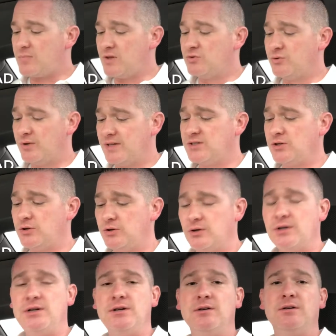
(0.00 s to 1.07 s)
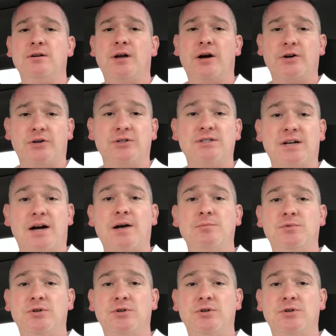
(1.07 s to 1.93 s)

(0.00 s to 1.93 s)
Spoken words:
So that's a good time